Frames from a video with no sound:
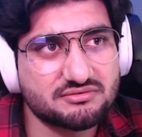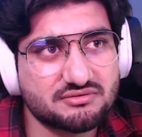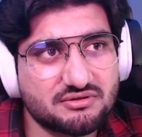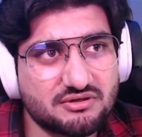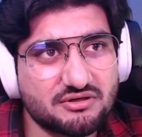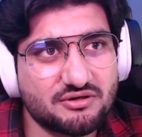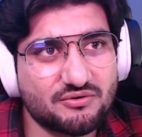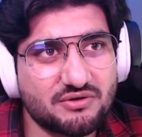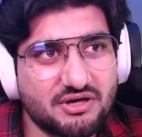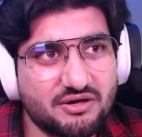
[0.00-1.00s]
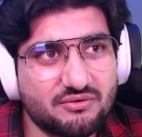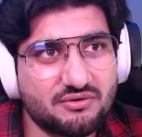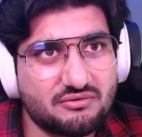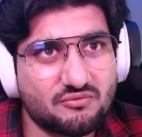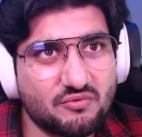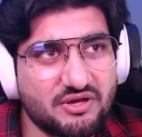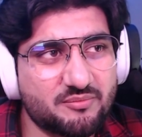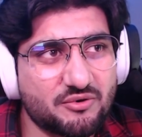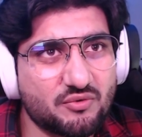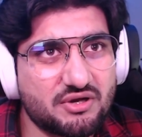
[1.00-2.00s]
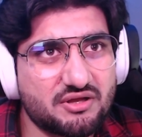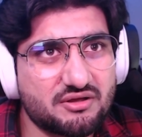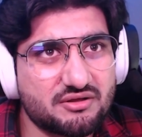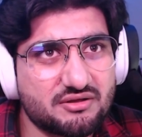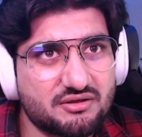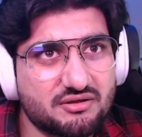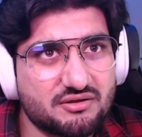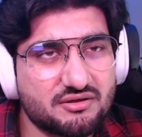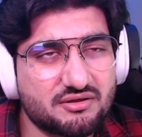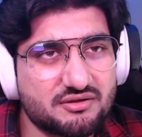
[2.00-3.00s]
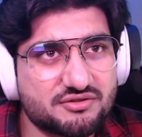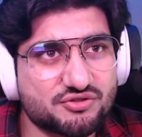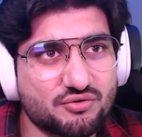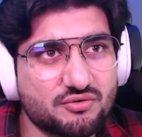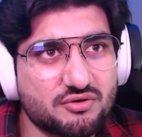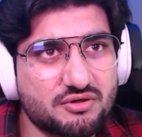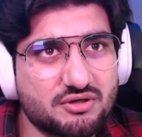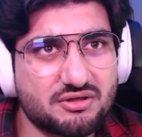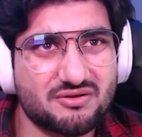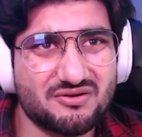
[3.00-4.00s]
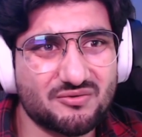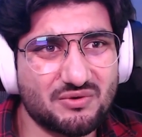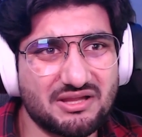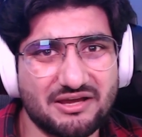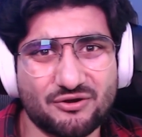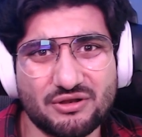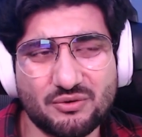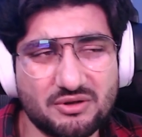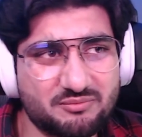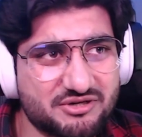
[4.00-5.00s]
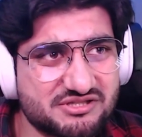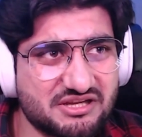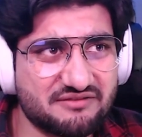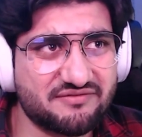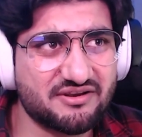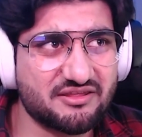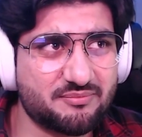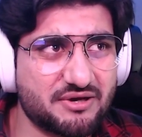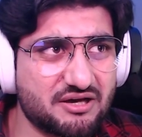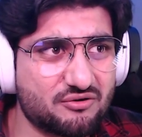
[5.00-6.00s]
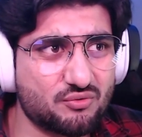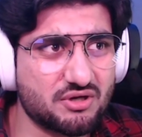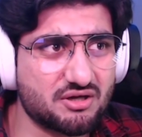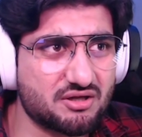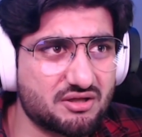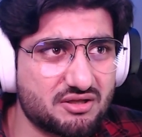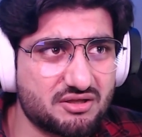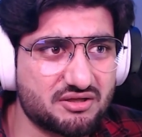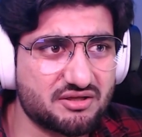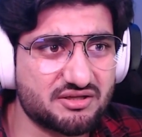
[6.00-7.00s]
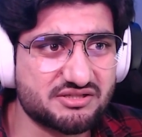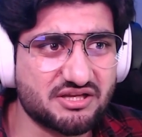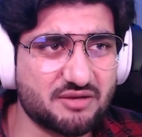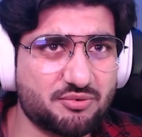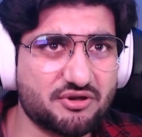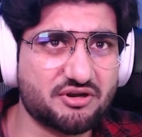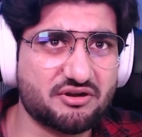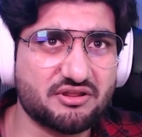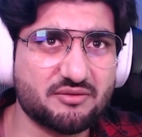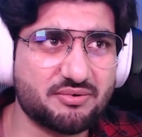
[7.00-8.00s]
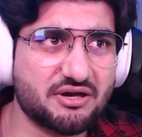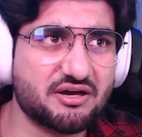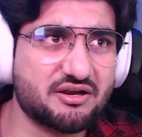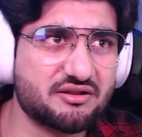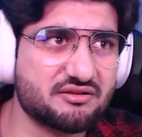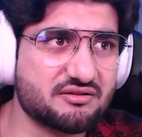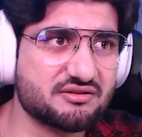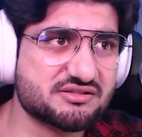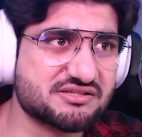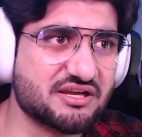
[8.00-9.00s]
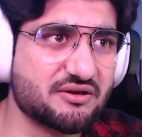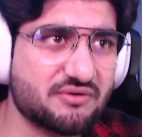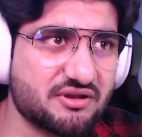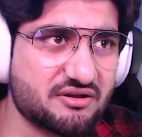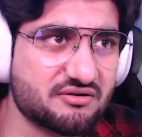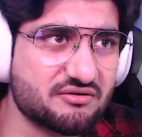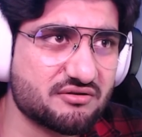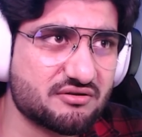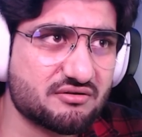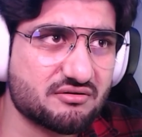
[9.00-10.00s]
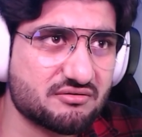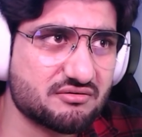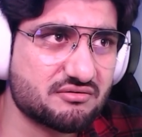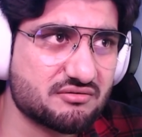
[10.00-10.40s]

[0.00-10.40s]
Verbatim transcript: Oh, wow. Wait, but what? Uh, so, what, like only one person can fit in the pod or what? Is he going to put her in the pod and stay out here on her? On...